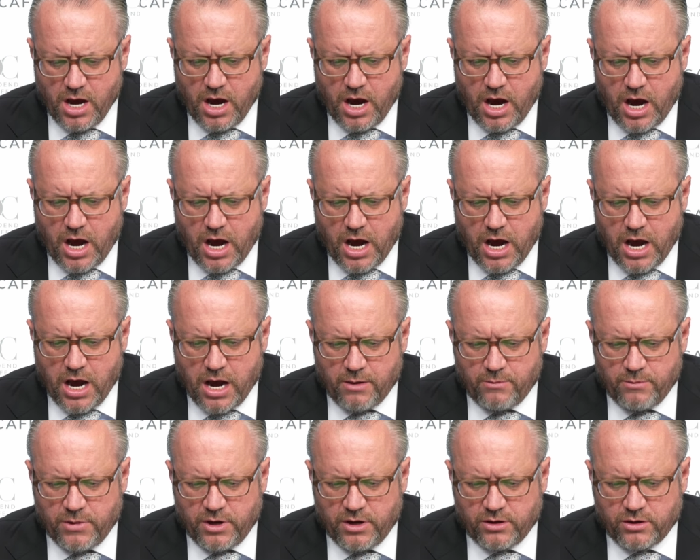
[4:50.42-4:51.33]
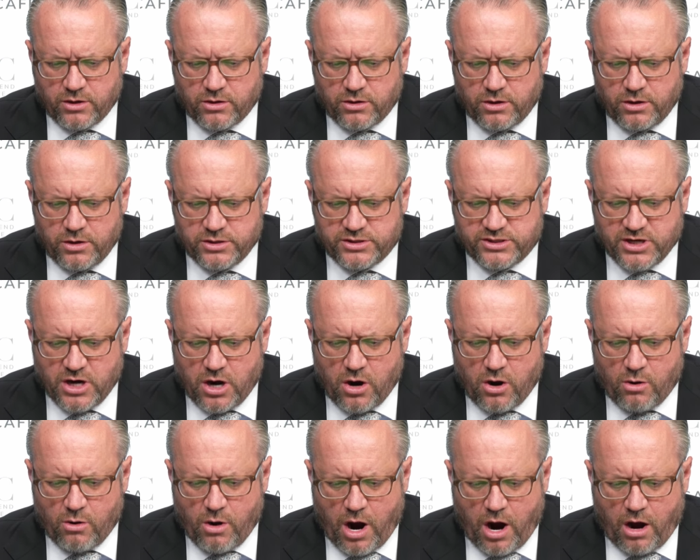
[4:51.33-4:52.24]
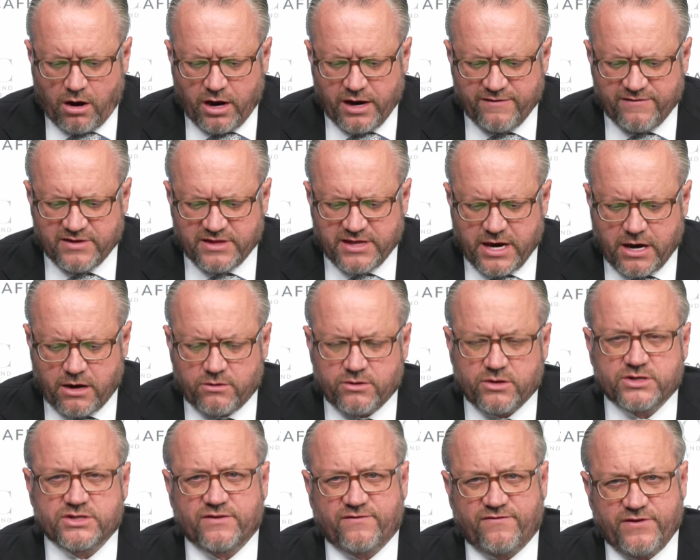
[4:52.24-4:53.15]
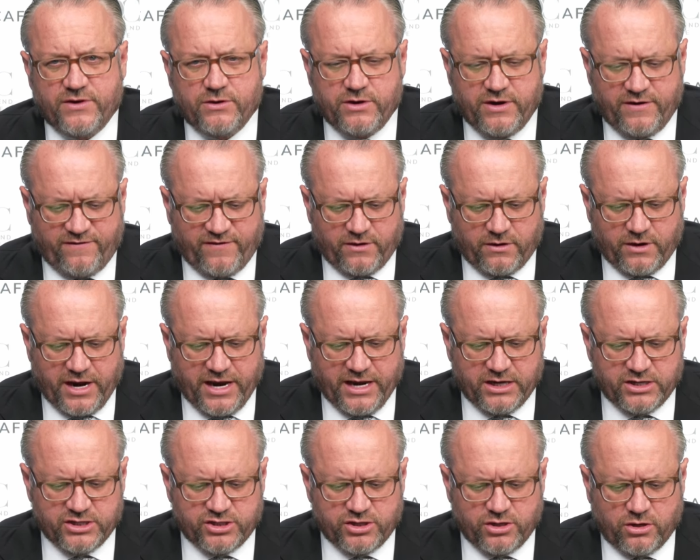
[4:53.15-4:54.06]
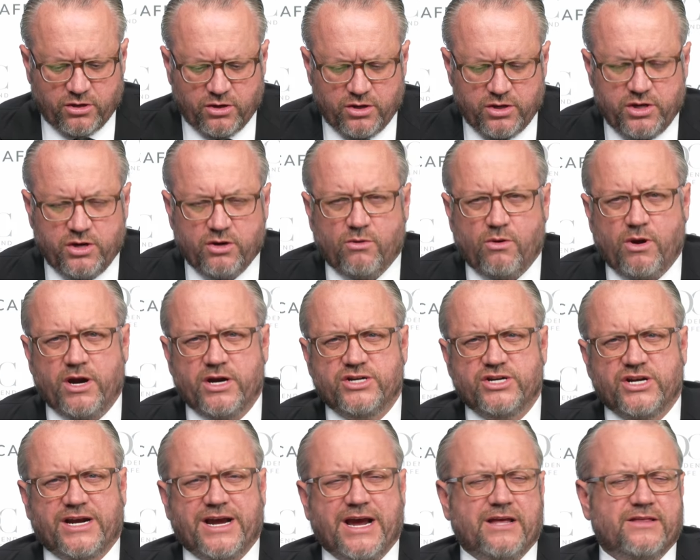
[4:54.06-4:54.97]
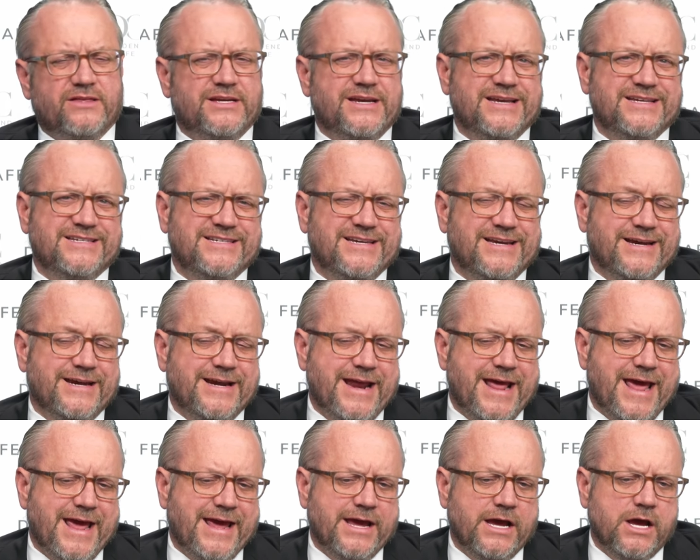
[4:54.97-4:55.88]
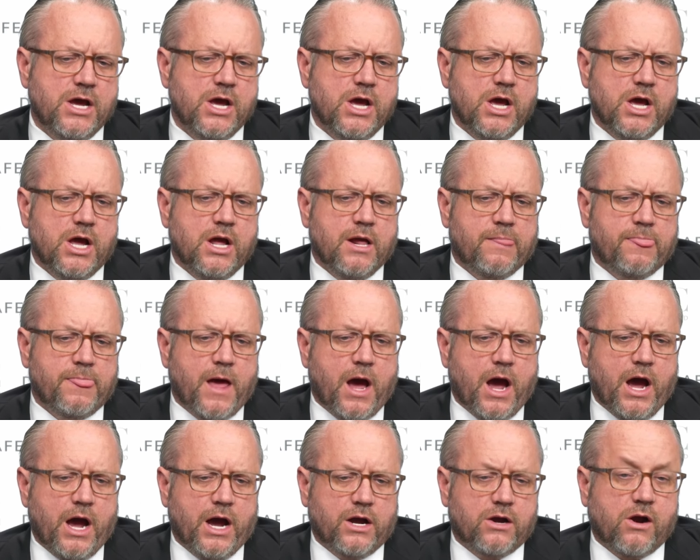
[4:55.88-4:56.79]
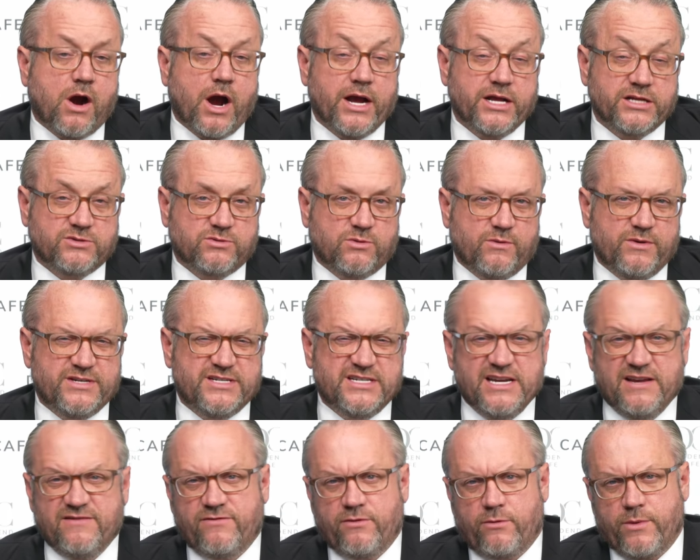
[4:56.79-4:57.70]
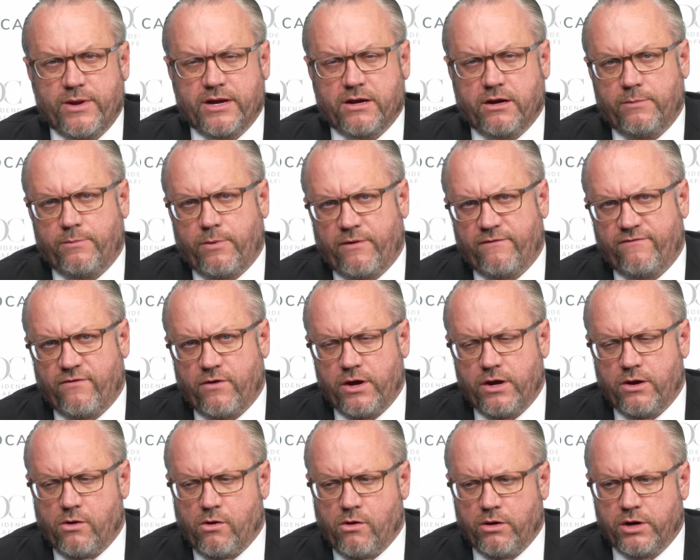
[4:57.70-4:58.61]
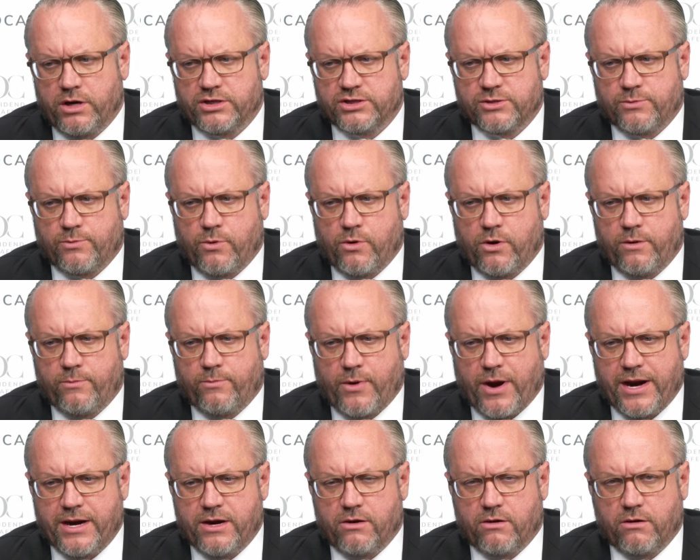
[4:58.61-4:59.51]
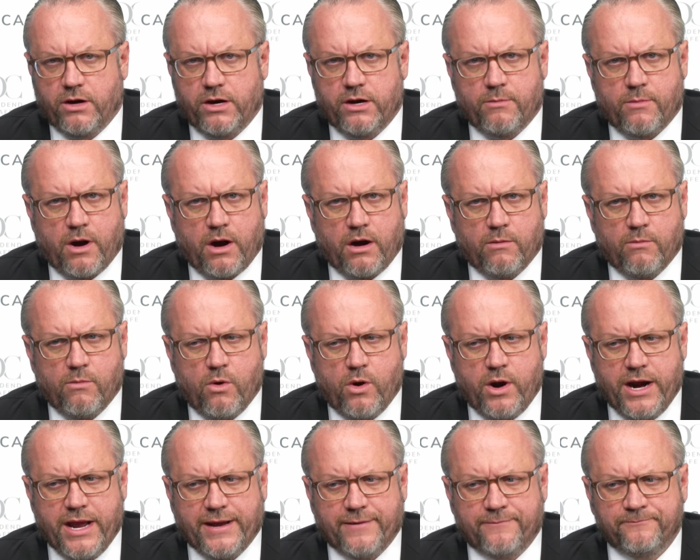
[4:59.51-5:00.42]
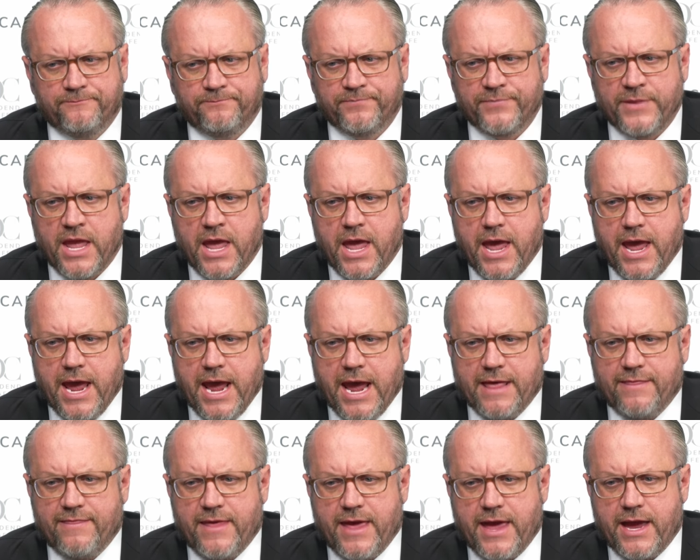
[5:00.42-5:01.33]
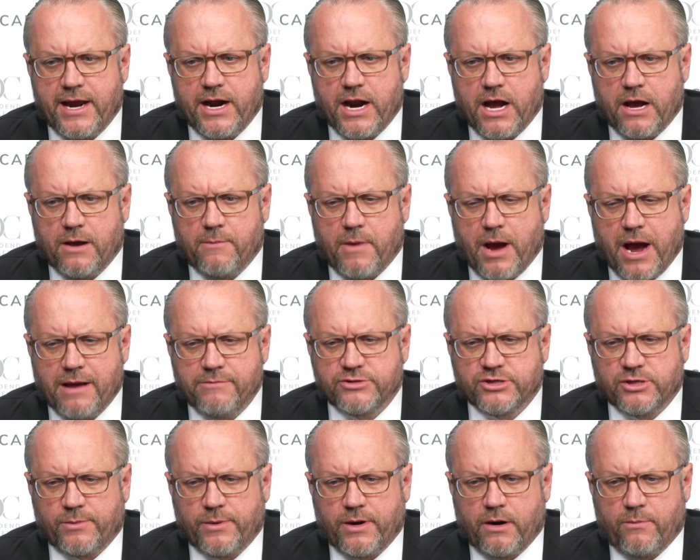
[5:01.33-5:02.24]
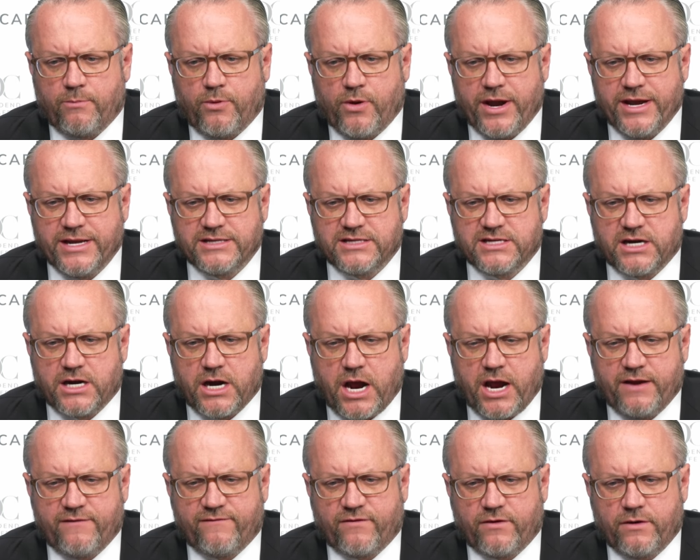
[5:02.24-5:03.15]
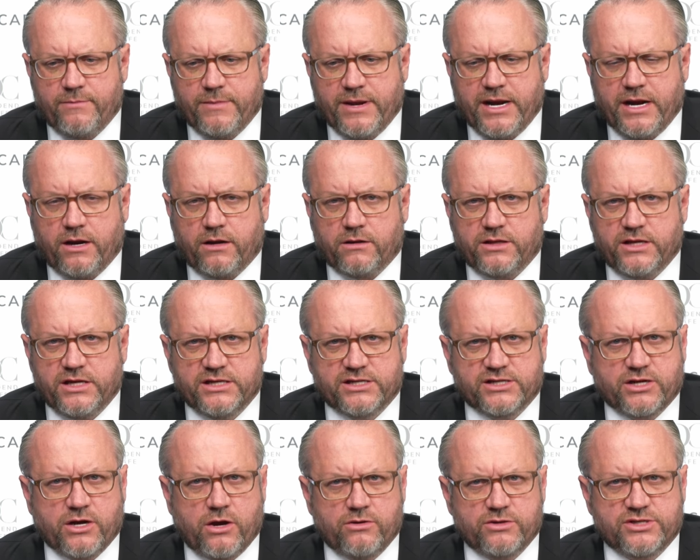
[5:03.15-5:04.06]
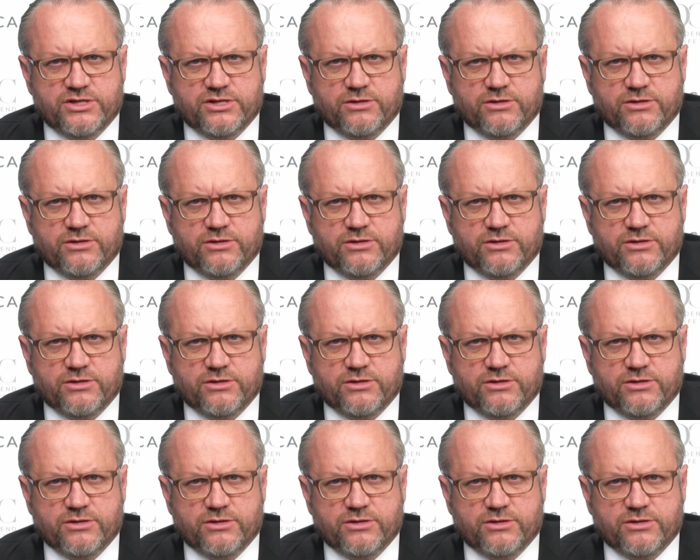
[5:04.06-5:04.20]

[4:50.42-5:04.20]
Um, so I'll leave it there. There's a few different links you'll, you'll want to check out the DC today. Uh, clients will receive their weekly portfolio holdings report bright and early tomorrow morning. And then um, I'm jumping on a plane tonight for a meeting on the East Coast